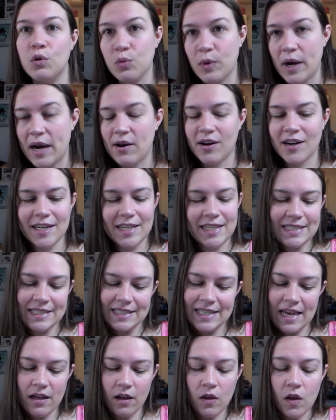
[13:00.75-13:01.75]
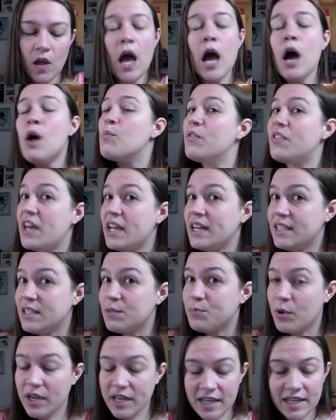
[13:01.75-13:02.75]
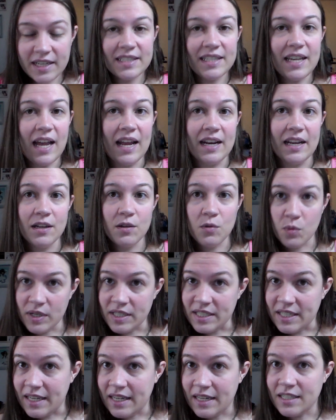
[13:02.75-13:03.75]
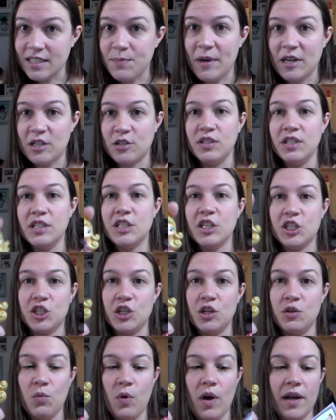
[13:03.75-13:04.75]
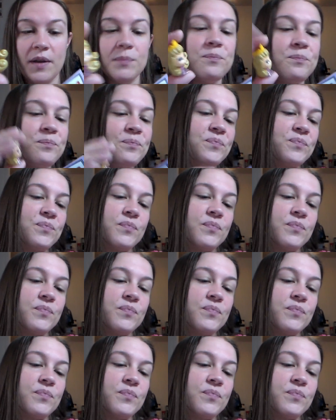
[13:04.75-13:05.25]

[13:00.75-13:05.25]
rarity scale, but that is pretty exciting. We did get a special edition one.